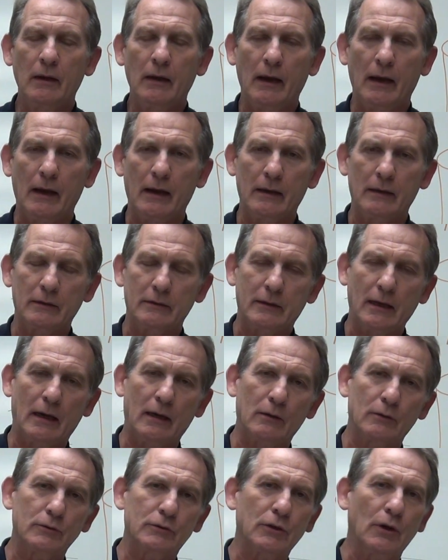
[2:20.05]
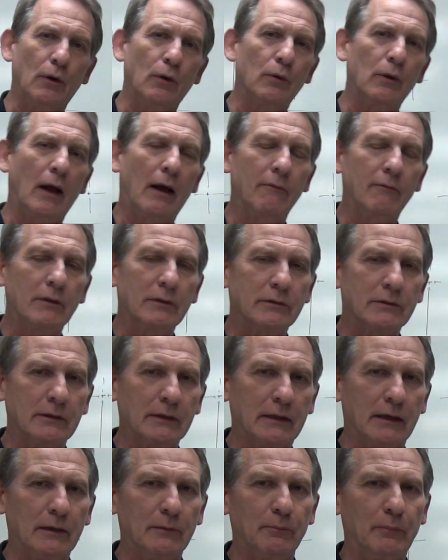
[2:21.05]
And a tolerance zone
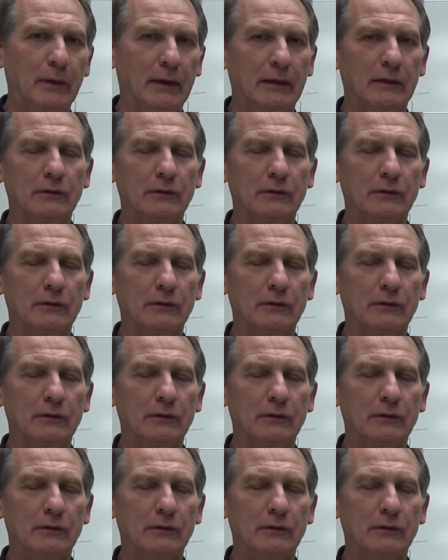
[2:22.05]
obviously can be